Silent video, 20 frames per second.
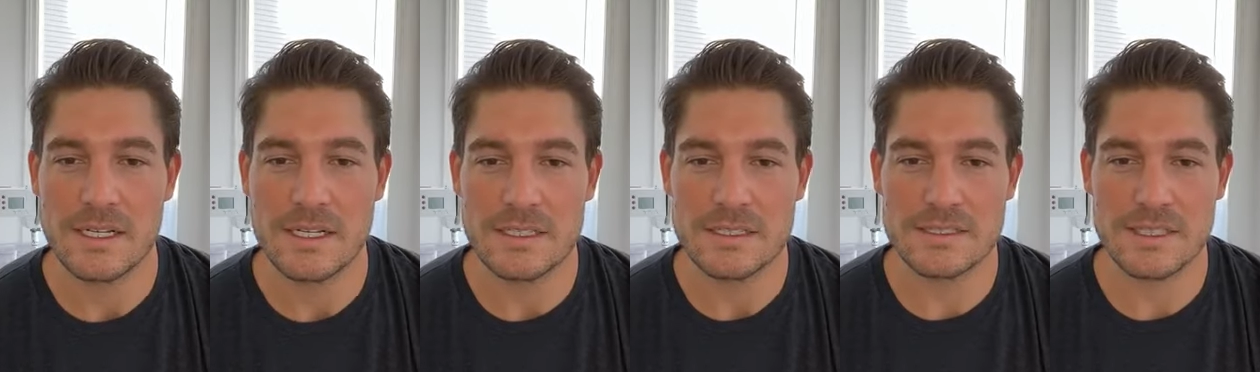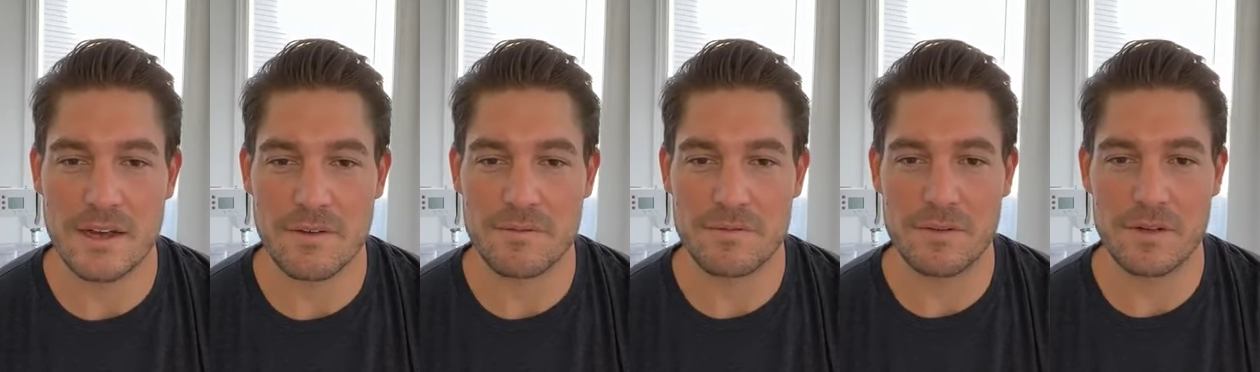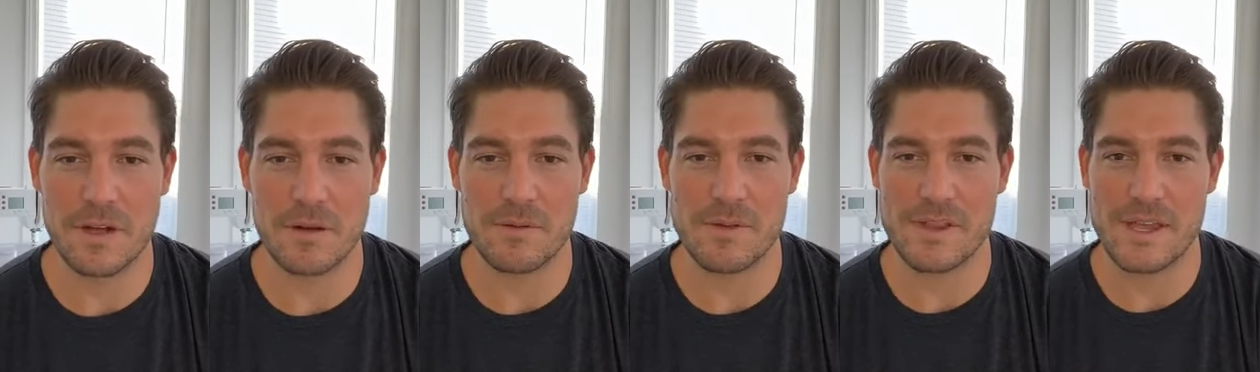stuff fill
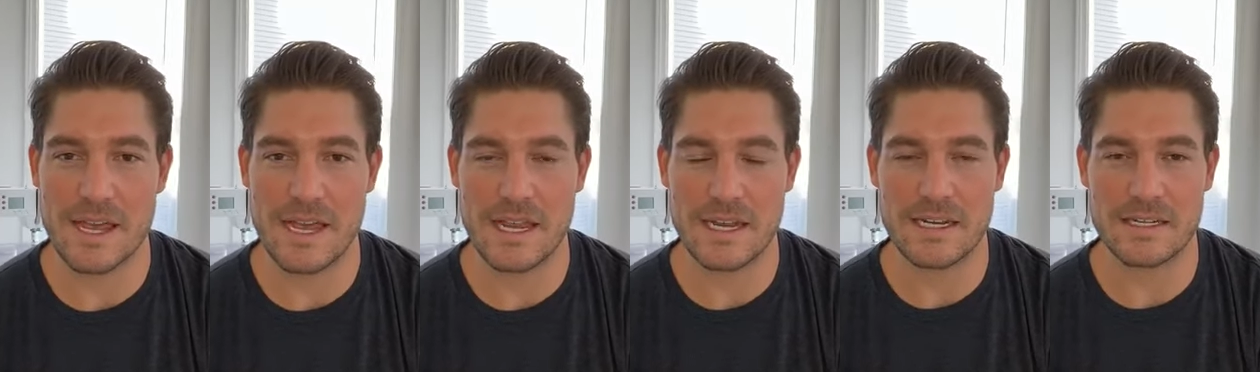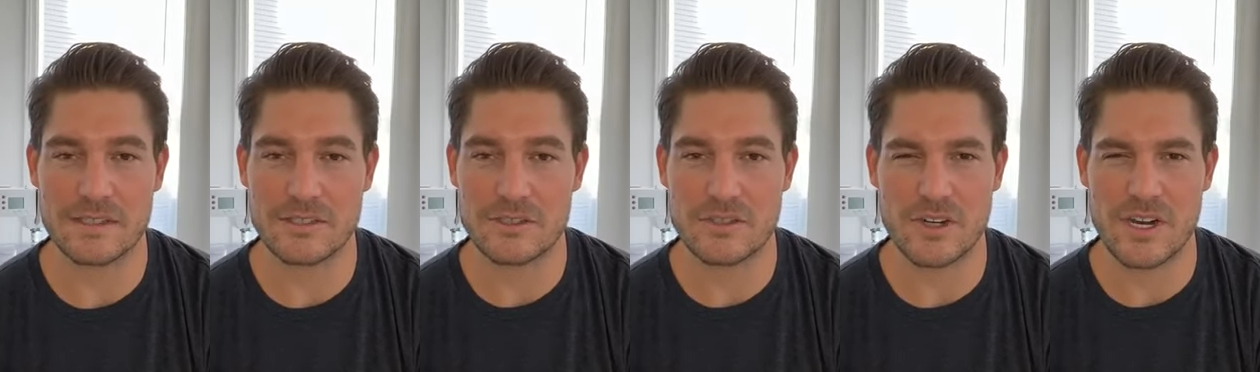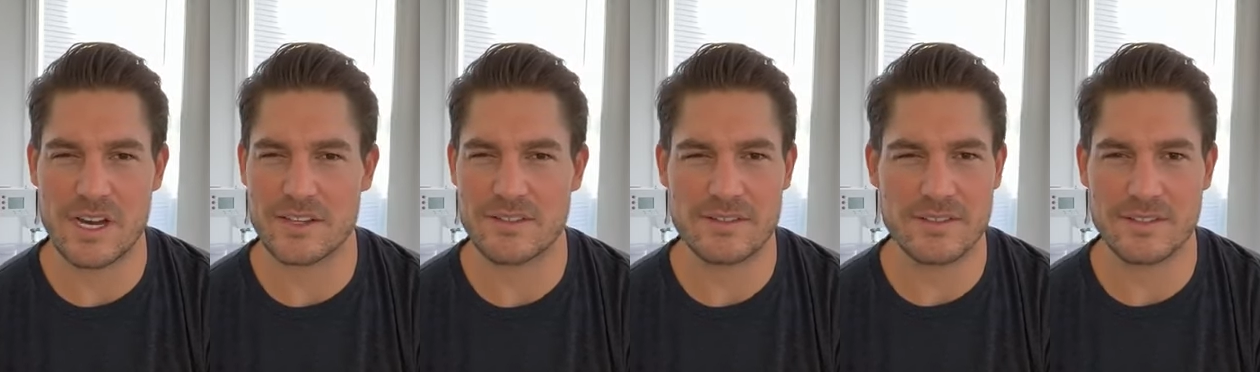up with hate and
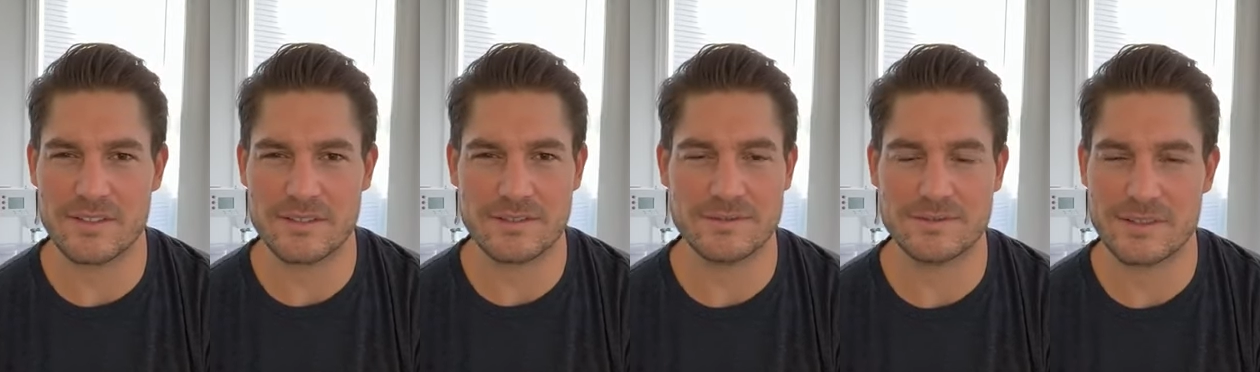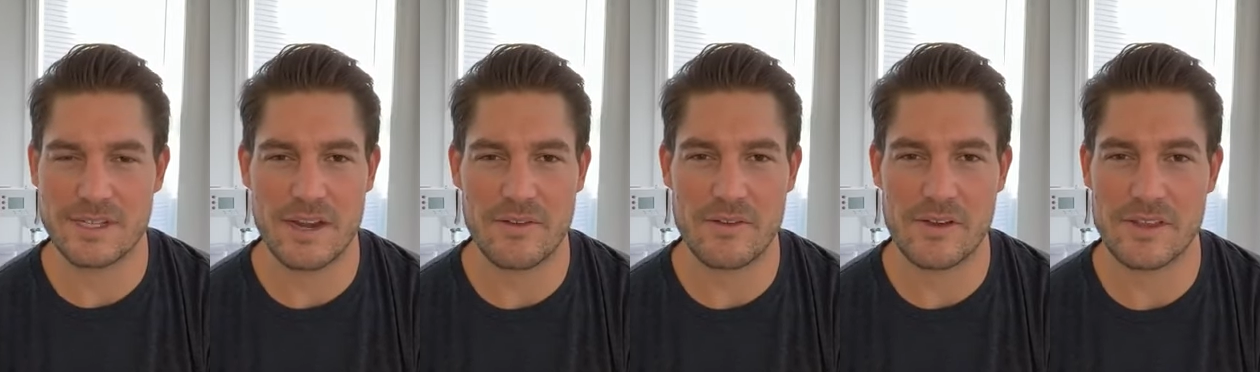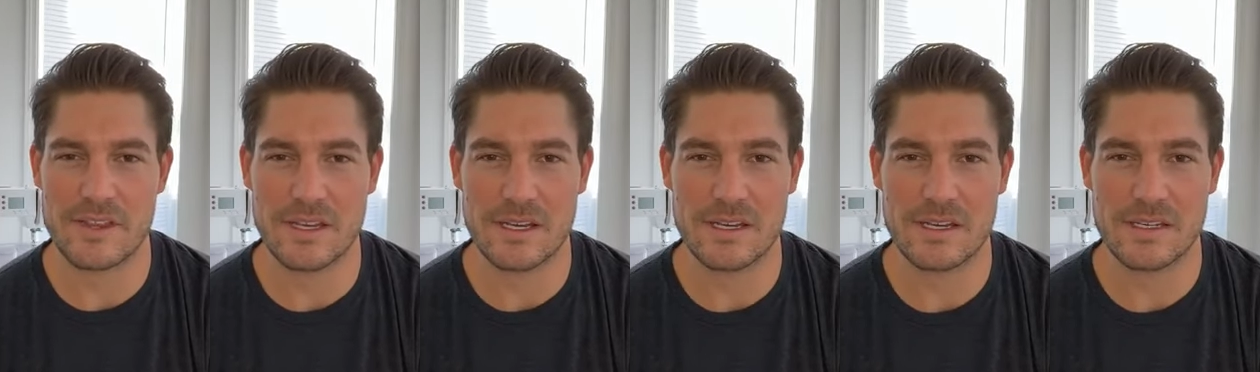stress and
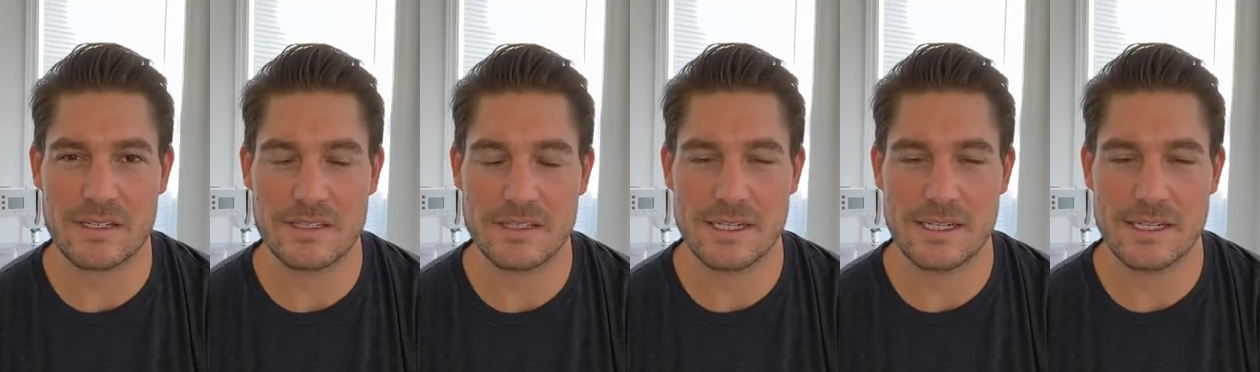everything.